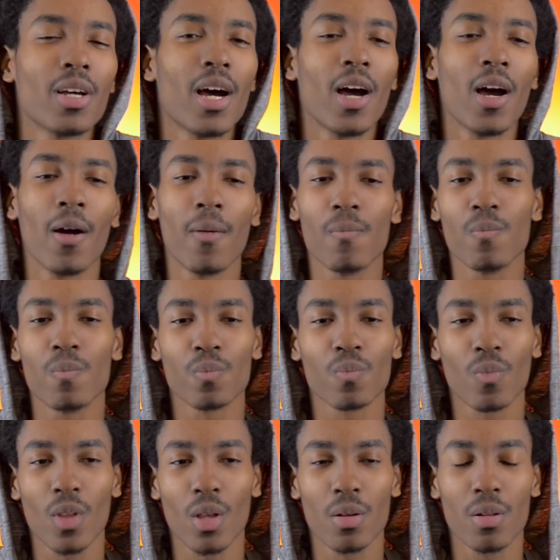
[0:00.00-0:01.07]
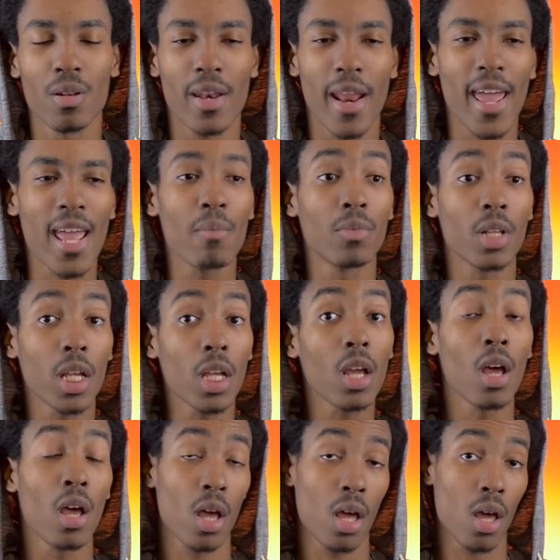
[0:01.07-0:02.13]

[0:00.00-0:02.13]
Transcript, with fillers: Um, namely,